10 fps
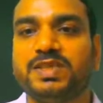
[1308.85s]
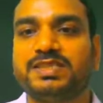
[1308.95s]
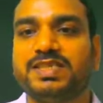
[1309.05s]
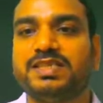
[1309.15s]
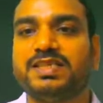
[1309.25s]

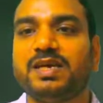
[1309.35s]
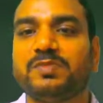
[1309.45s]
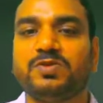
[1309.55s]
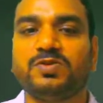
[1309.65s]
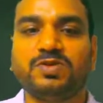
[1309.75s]
plus
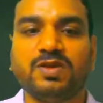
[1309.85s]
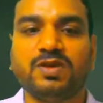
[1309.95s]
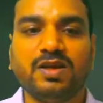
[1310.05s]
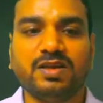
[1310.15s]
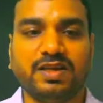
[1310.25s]
t3 up to
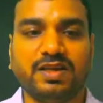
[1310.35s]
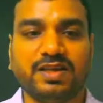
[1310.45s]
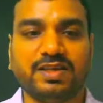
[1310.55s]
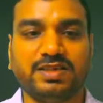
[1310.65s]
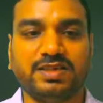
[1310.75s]

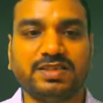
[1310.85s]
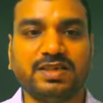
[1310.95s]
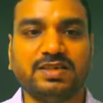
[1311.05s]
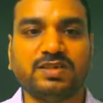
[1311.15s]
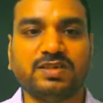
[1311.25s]
tn,
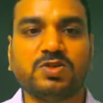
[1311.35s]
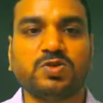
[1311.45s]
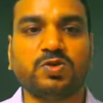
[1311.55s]
isn't it?